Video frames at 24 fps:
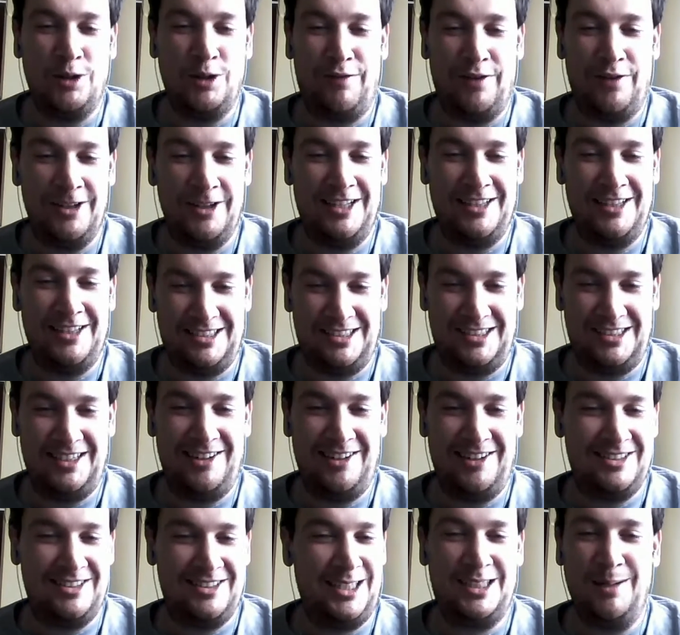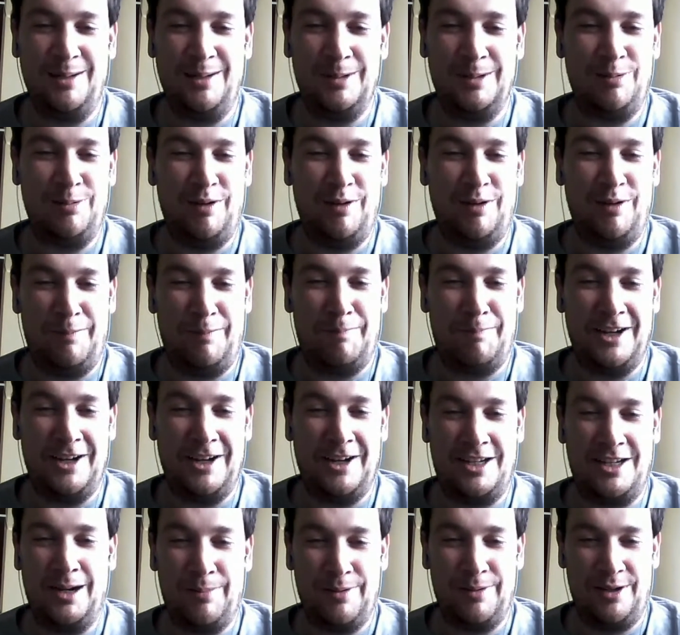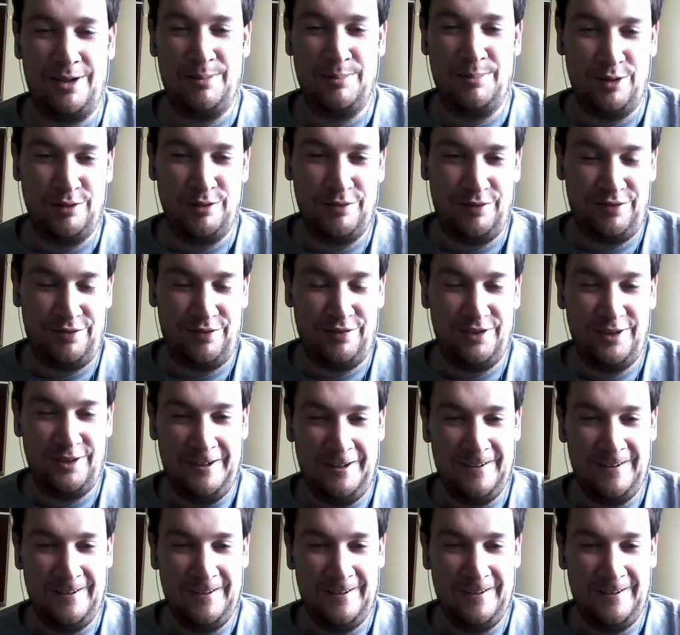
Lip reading: to fall down the stairs. It's so much more of a W move.